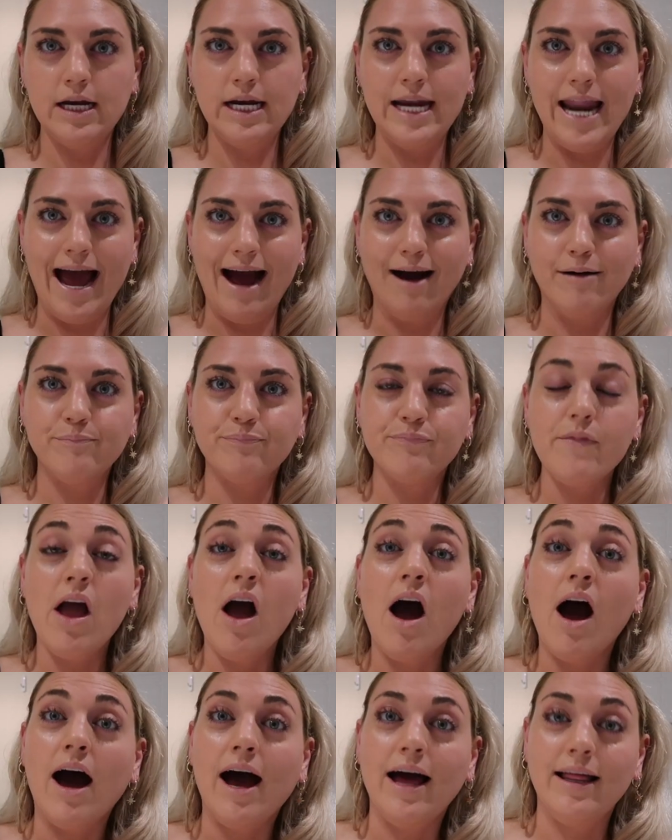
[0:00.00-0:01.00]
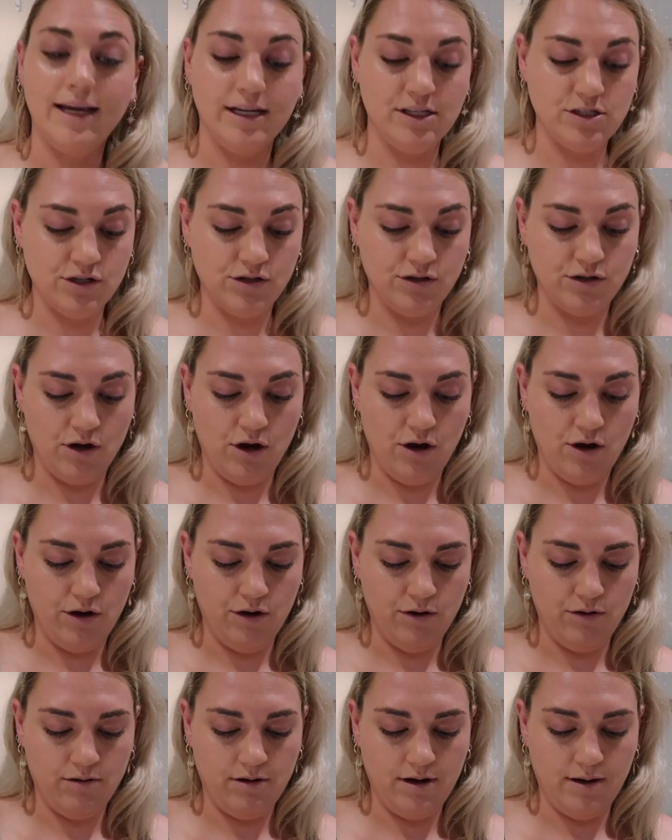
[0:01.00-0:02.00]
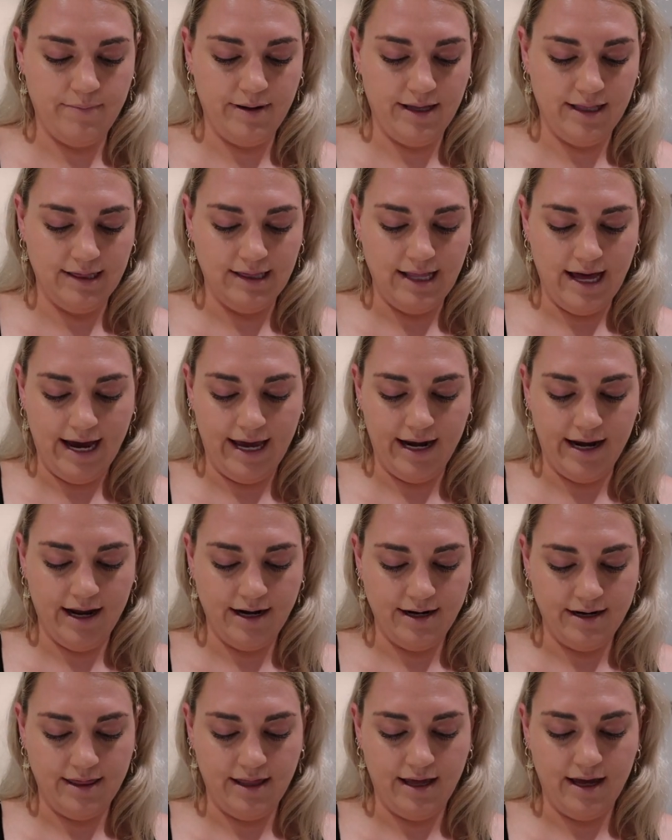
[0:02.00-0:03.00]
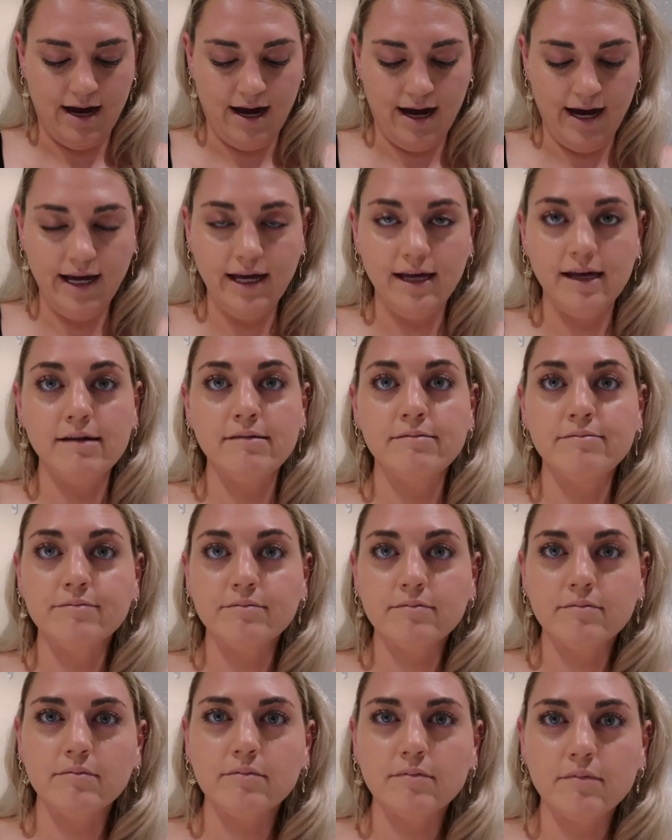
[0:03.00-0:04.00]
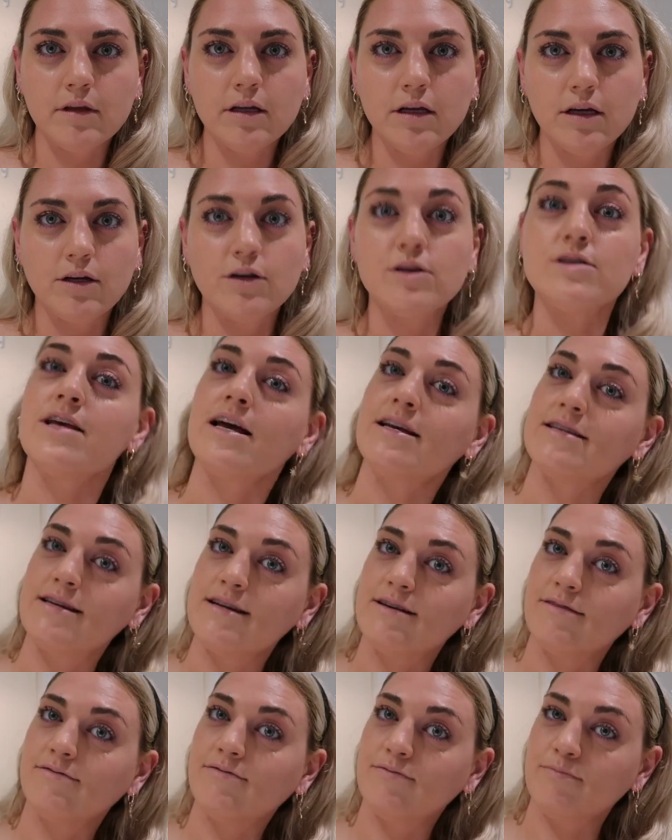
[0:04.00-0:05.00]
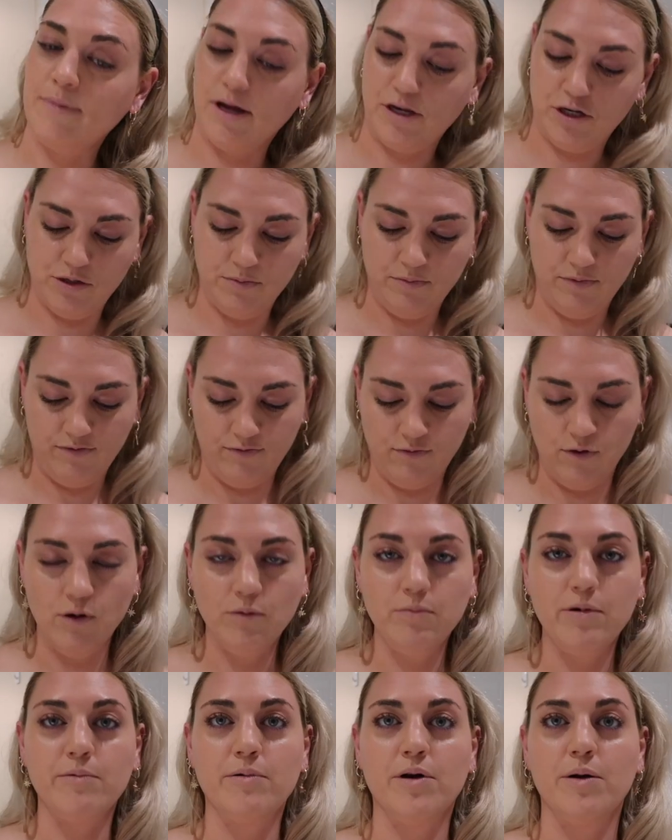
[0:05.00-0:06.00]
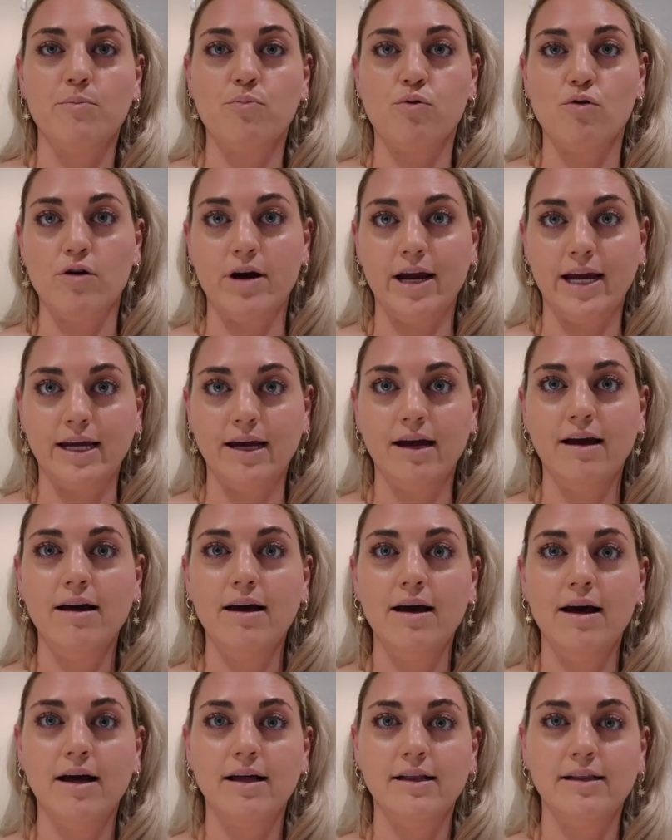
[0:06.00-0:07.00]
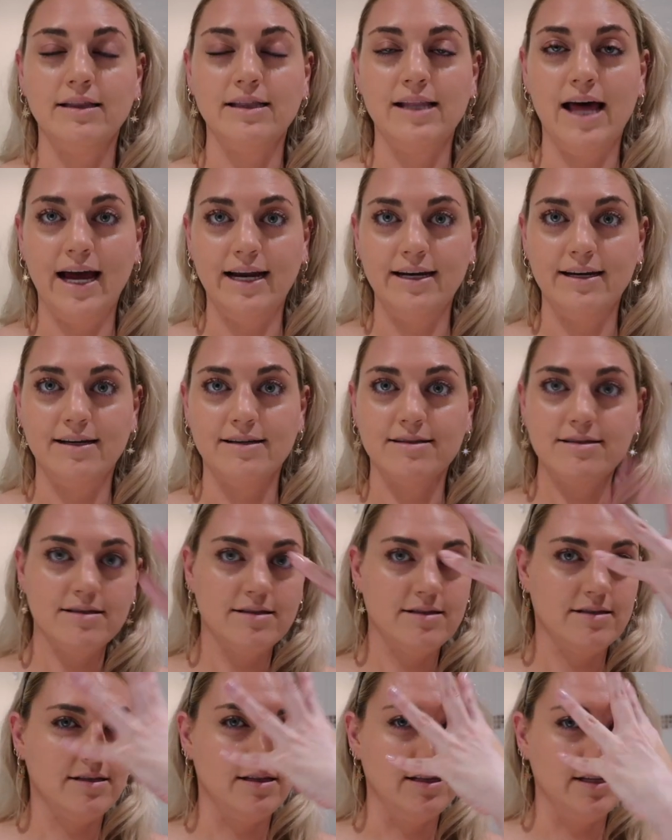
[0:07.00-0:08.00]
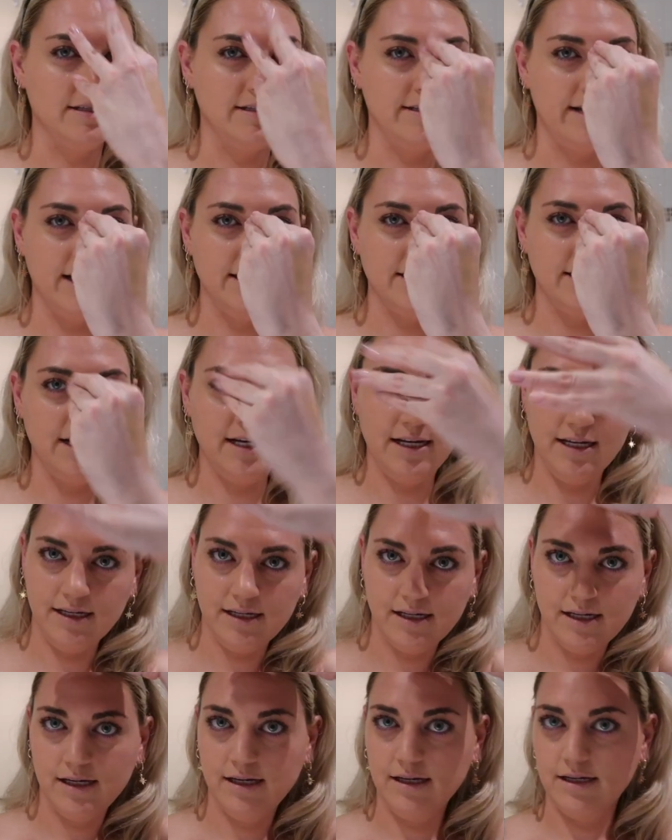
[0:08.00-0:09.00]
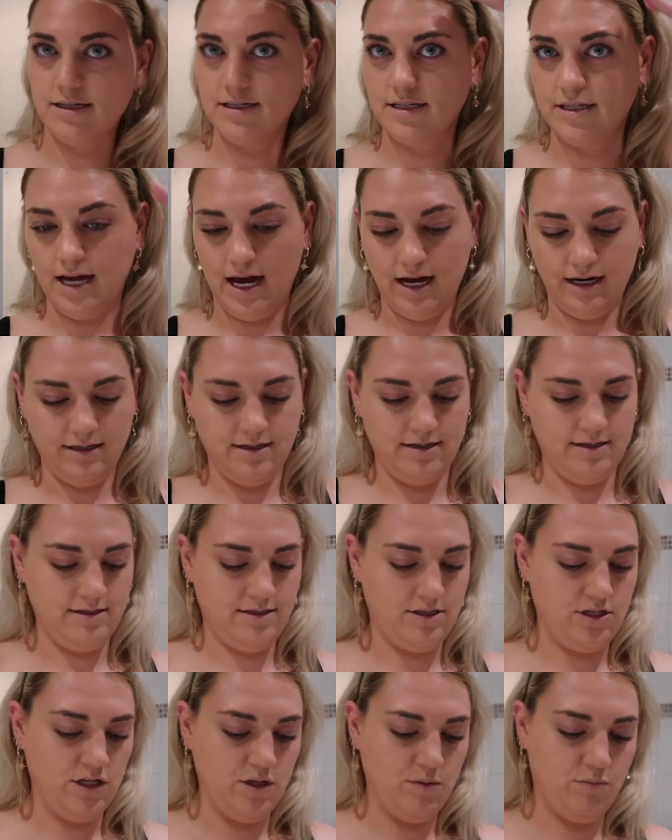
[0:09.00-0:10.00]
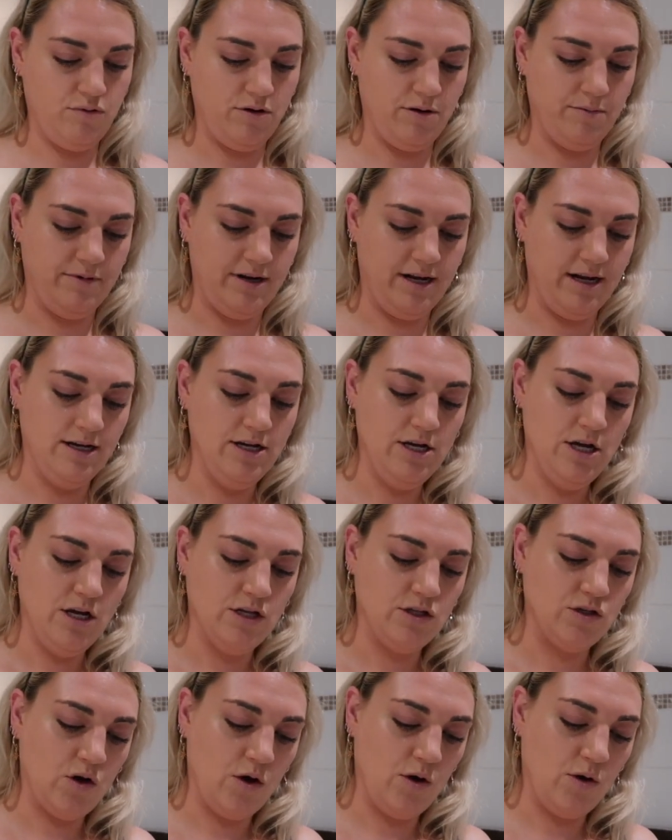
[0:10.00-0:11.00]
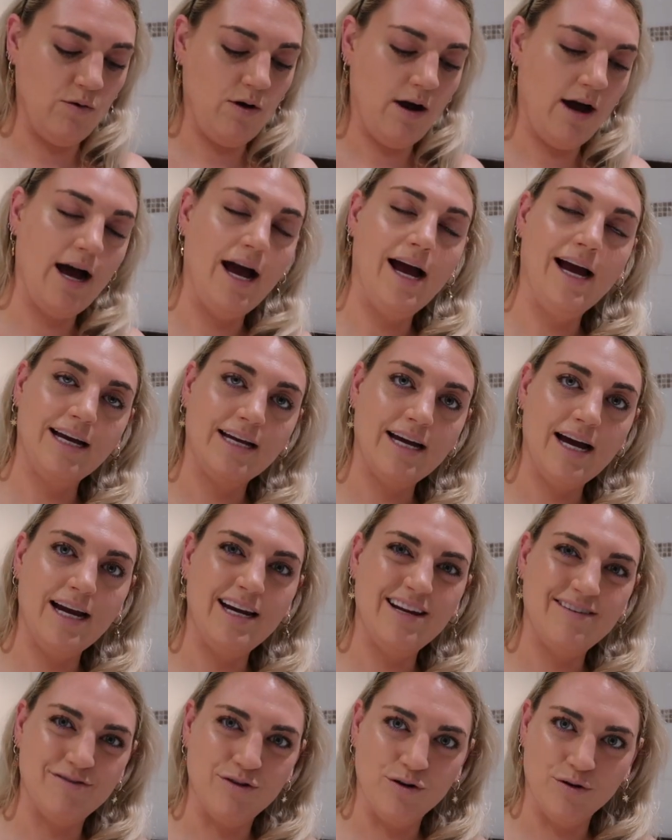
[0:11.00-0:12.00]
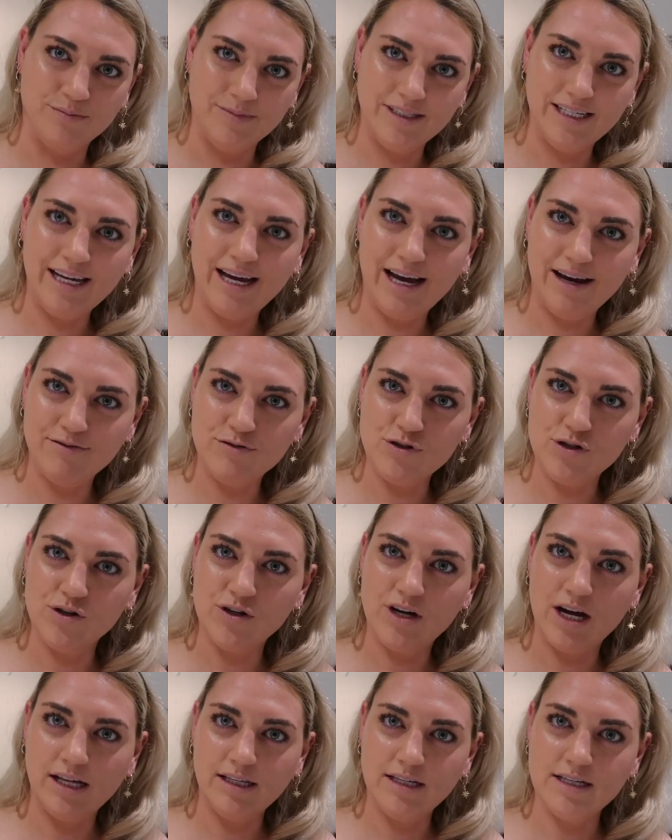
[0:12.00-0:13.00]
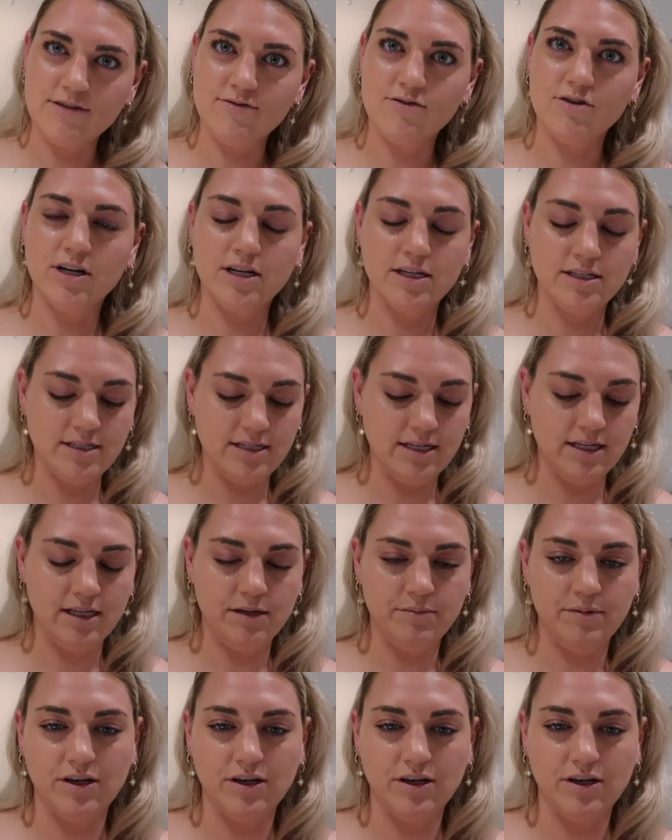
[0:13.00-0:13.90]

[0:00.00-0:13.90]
Now, I like to go a bit light under the eye because, as I mentioned before, we want to bring lightness to the center, darkness to the perimeter. So I kind of normally have two colors for a concealer